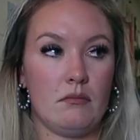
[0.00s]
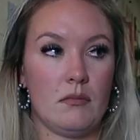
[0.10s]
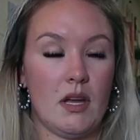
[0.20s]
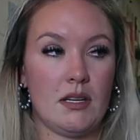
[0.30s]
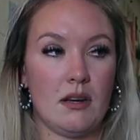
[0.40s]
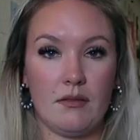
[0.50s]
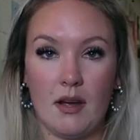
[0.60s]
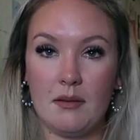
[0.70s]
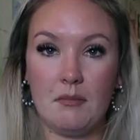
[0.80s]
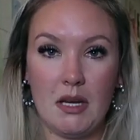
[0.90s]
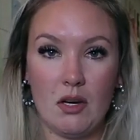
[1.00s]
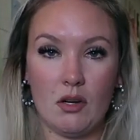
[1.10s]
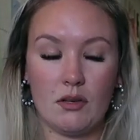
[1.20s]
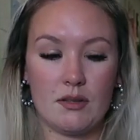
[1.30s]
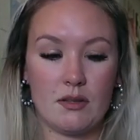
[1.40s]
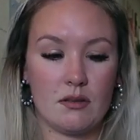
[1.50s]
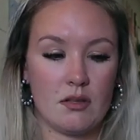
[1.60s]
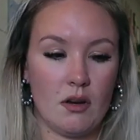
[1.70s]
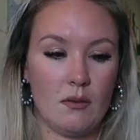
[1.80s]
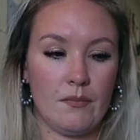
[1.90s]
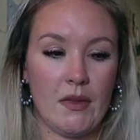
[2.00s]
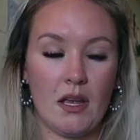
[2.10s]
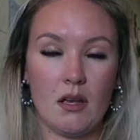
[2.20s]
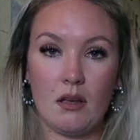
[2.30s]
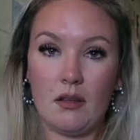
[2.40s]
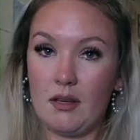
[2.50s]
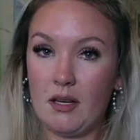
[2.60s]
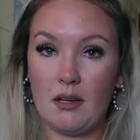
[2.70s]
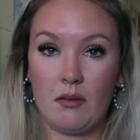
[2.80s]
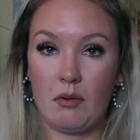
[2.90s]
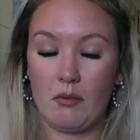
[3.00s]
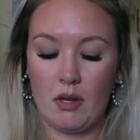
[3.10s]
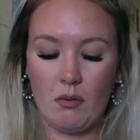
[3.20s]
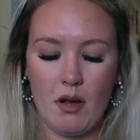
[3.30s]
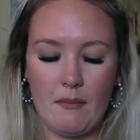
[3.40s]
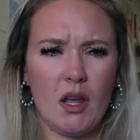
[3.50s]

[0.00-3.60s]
identifying meters. So I think that went really well.